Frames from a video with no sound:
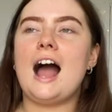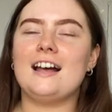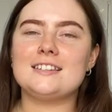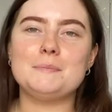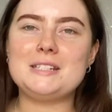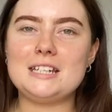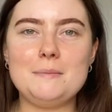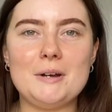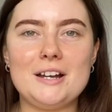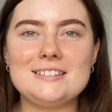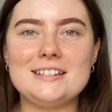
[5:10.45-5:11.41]
As a petite
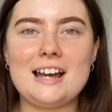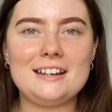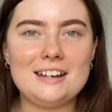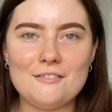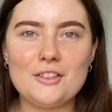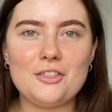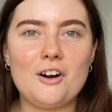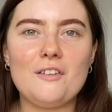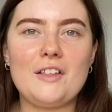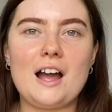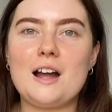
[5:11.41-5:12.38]
person, I never
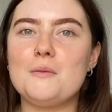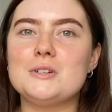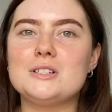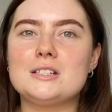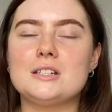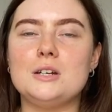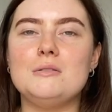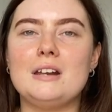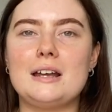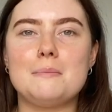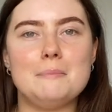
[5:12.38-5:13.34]
thought that I would suit
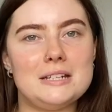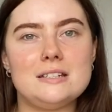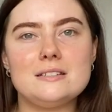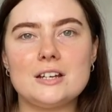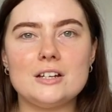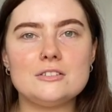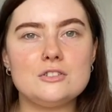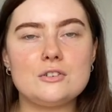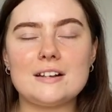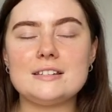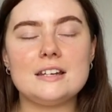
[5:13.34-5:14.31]
like midi skirts and
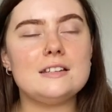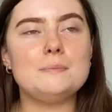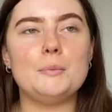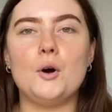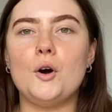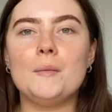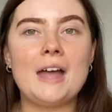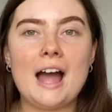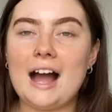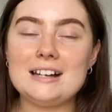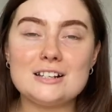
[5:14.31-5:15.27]
dresses, but
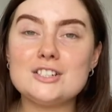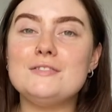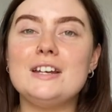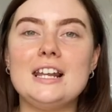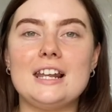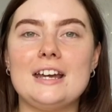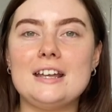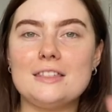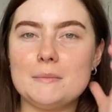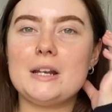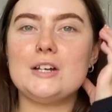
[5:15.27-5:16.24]
I actually really
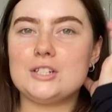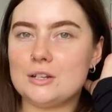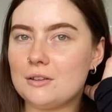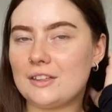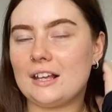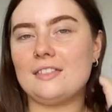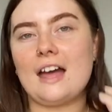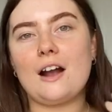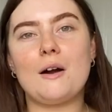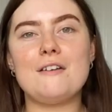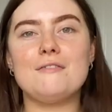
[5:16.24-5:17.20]
like them and I do think
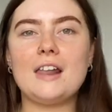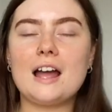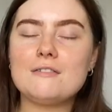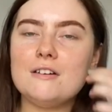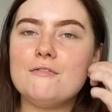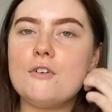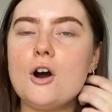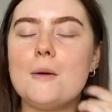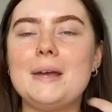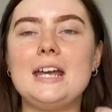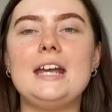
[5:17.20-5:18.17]
they're quite flattering
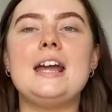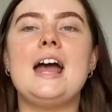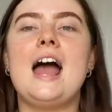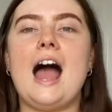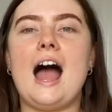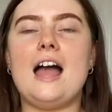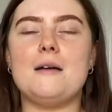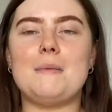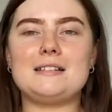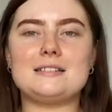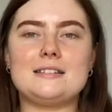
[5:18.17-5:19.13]
for me.
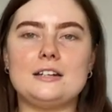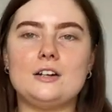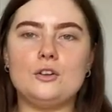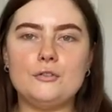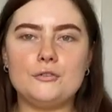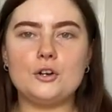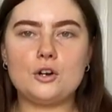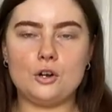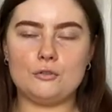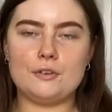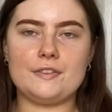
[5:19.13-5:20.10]
Um, as I said, I love the
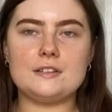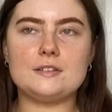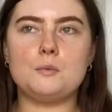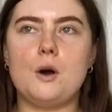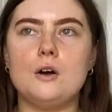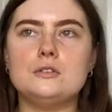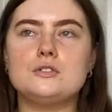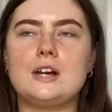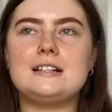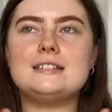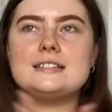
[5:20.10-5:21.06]
colour of this one.
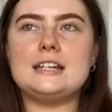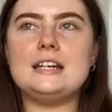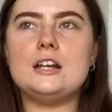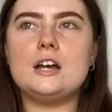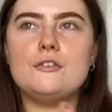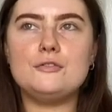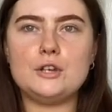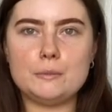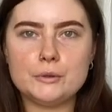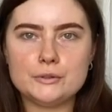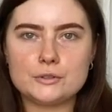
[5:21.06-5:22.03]
So I'd seen it a
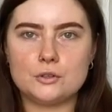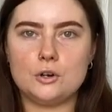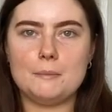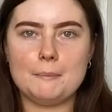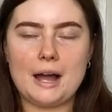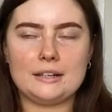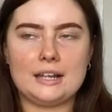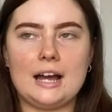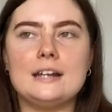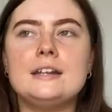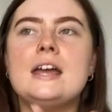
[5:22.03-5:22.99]
few months ago in
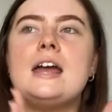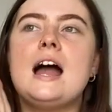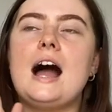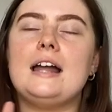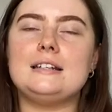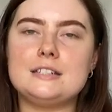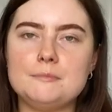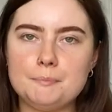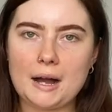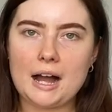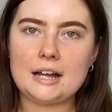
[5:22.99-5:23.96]
Matalan and I
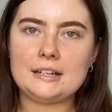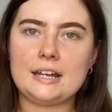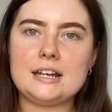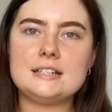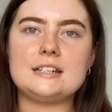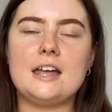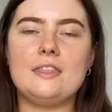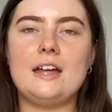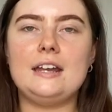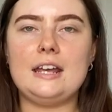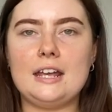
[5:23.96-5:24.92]
didn't buy it. And
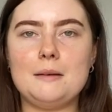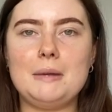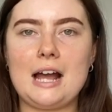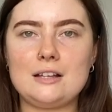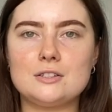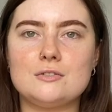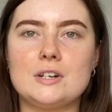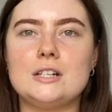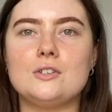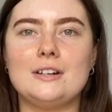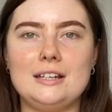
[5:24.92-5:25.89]
then Amy
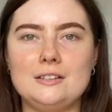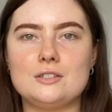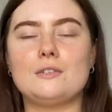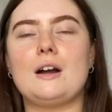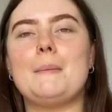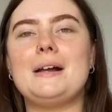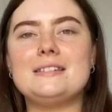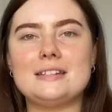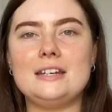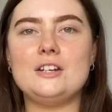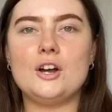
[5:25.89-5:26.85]
Astrid on Instagram, I
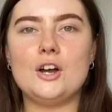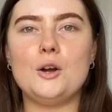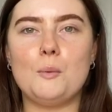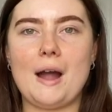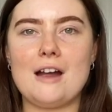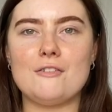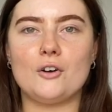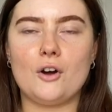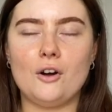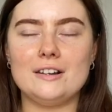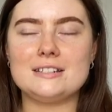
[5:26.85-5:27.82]
seen her wear it on
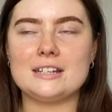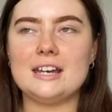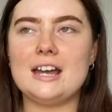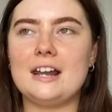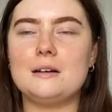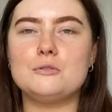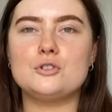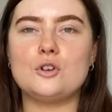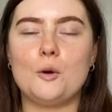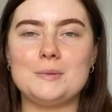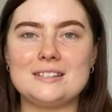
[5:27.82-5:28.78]
holiday and I was
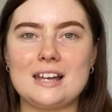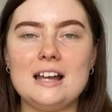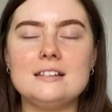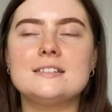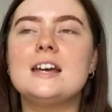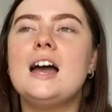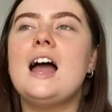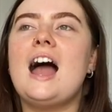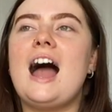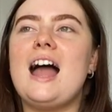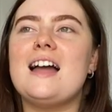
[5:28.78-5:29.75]
just obsessed.
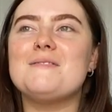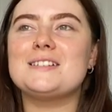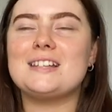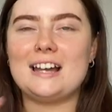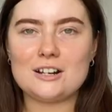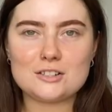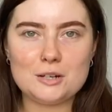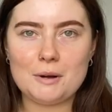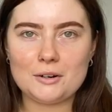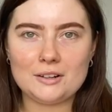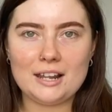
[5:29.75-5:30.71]
Um, so I actually
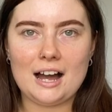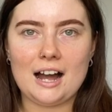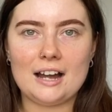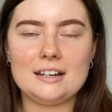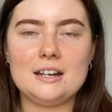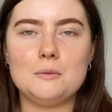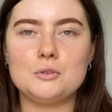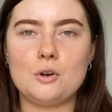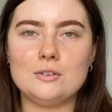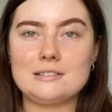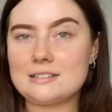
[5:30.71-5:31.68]
went online and it was
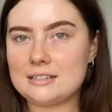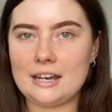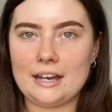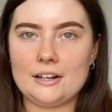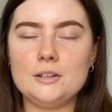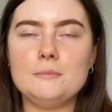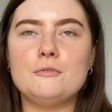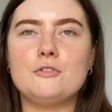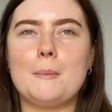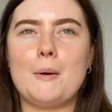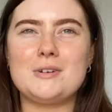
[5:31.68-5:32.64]
on sale
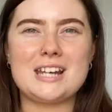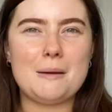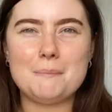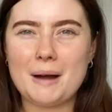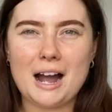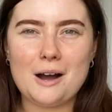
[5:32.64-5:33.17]
for about £10.